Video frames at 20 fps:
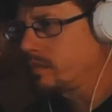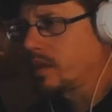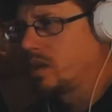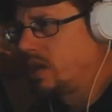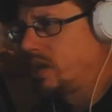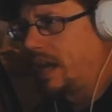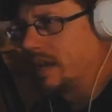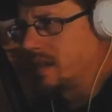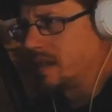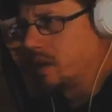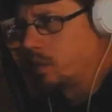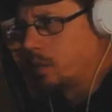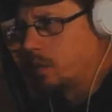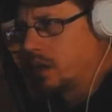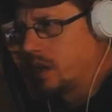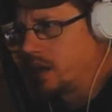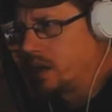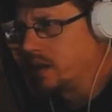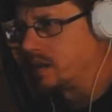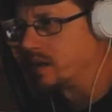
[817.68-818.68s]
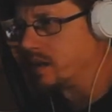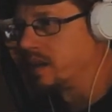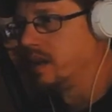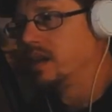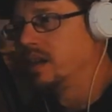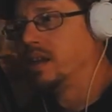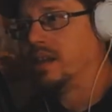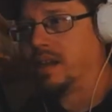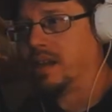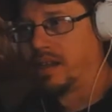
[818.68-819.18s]
You can't tell what it is.
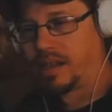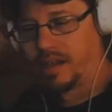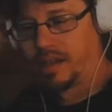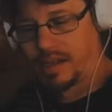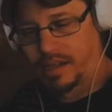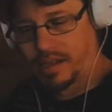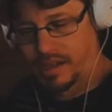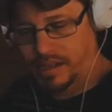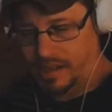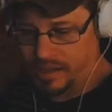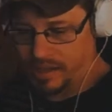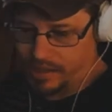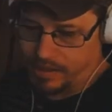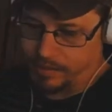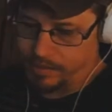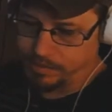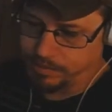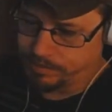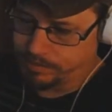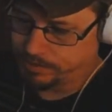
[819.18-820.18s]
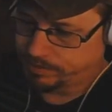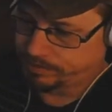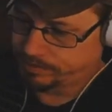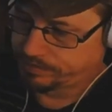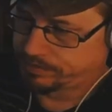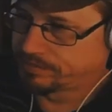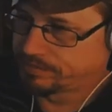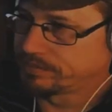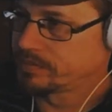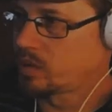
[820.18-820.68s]
Of
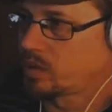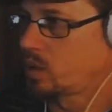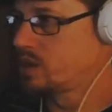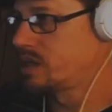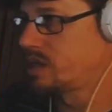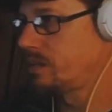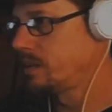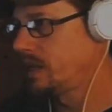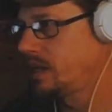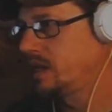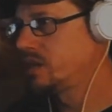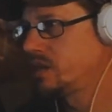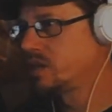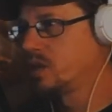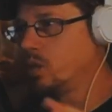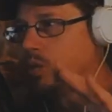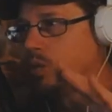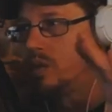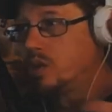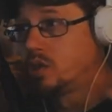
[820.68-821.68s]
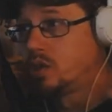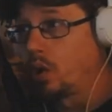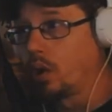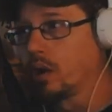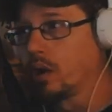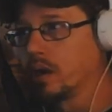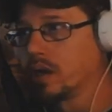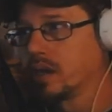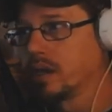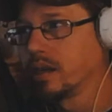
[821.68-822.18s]
course, everything's too
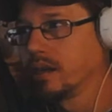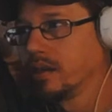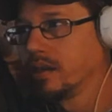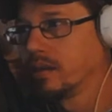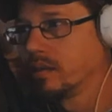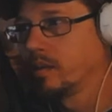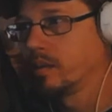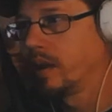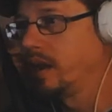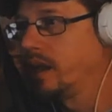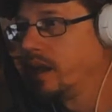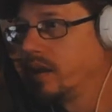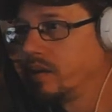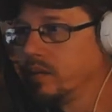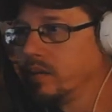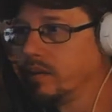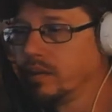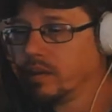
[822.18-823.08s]
dark right now.